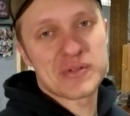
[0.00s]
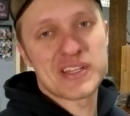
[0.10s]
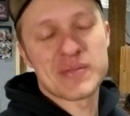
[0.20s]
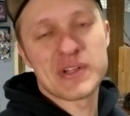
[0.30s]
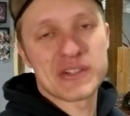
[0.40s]
so
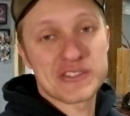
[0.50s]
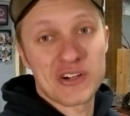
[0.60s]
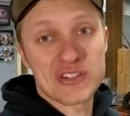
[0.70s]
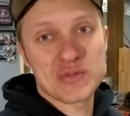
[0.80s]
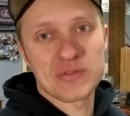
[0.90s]
any of the bigger
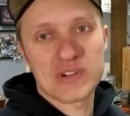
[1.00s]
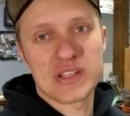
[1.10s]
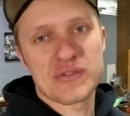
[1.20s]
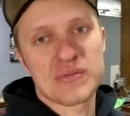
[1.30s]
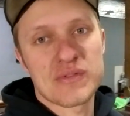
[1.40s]
chunks would have
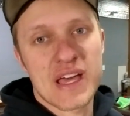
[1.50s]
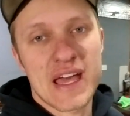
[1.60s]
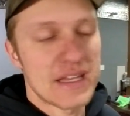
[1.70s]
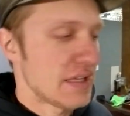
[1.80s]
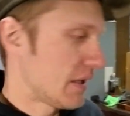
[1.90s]
ran through
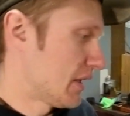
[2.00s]
that.